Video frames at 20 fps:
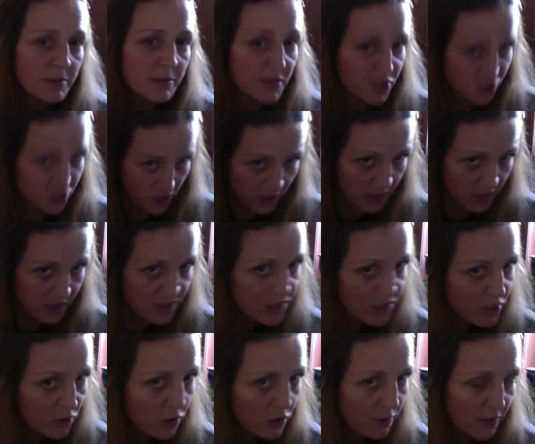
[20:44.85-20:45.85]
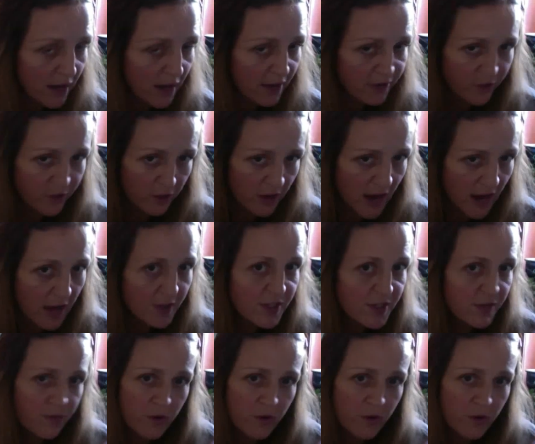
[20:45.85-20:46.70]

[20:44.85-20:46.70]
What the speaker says: machines that you can buy for your house.